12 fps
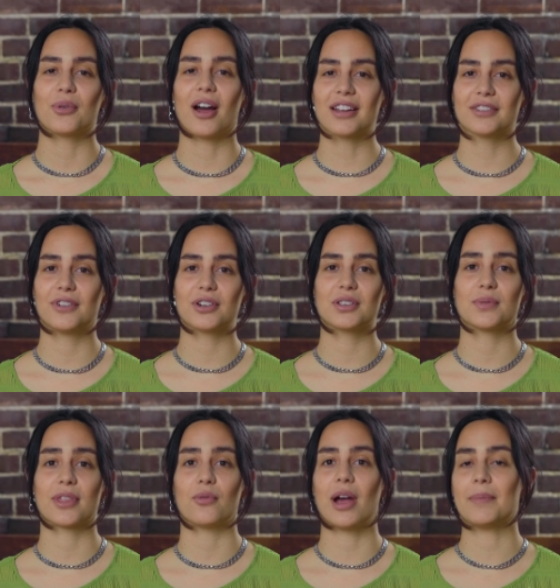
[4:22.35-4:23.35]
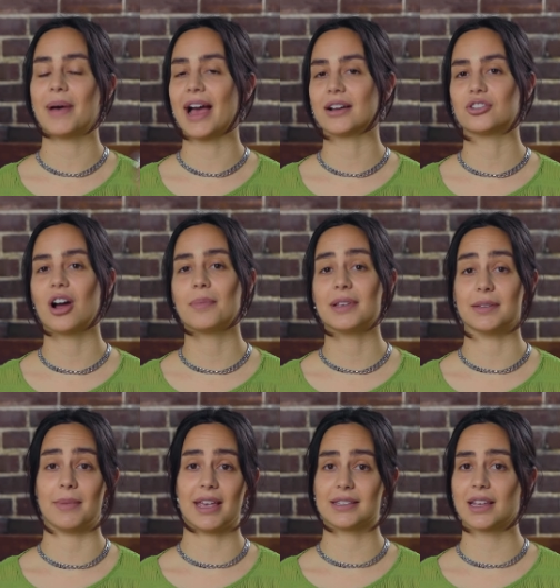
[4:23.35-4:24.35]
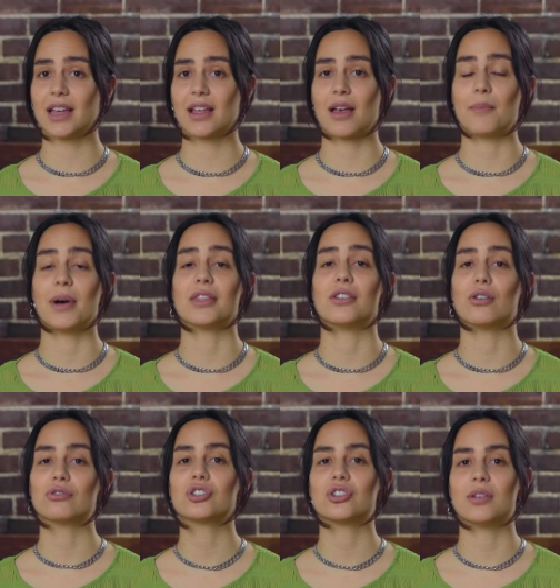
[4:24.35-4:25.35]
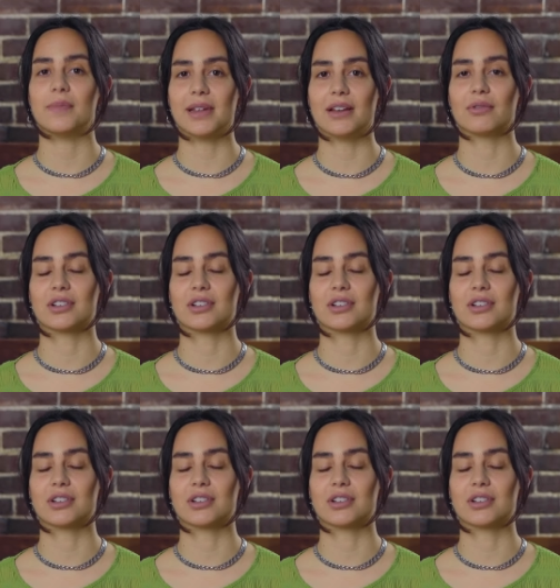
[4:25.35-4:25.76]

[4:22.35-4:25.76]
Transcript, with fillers: Product photos with a white backdrop is amazing, but those should be